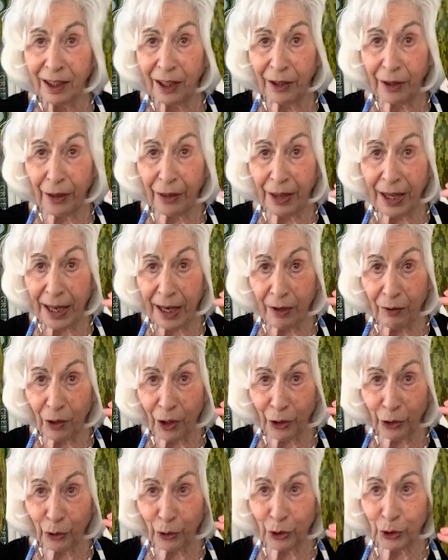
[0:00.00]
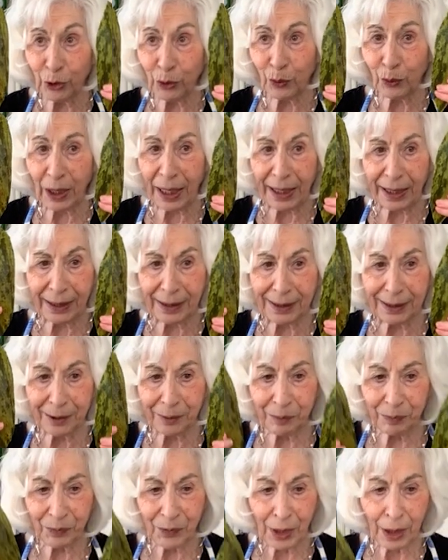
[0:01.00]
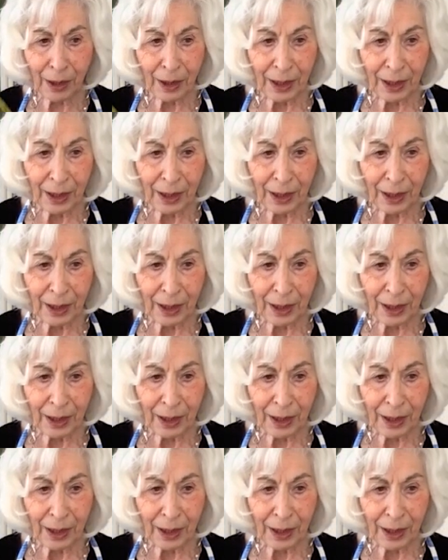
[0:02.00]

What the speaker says: And there are your two legs.